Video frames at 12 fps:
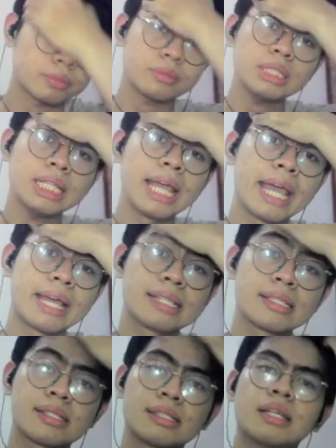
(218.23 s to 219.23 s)

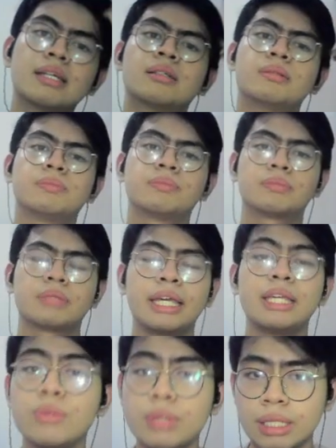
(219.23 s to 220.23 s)
has
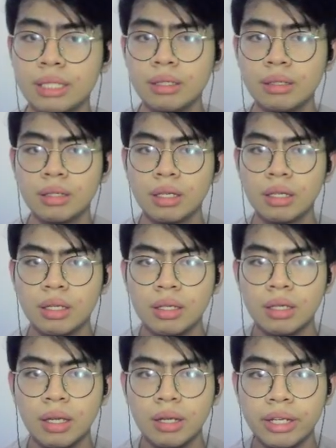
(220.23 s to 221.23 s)
AUC
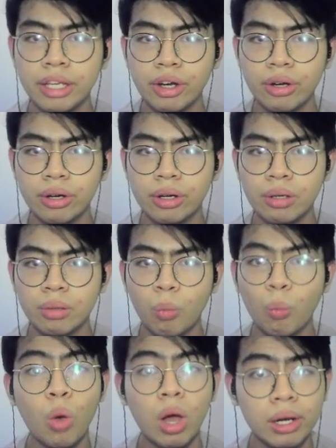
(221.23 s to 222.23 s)
near
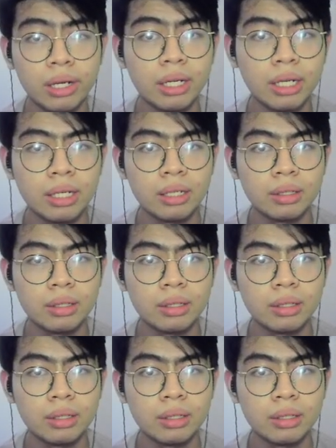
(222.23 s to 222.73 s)
1,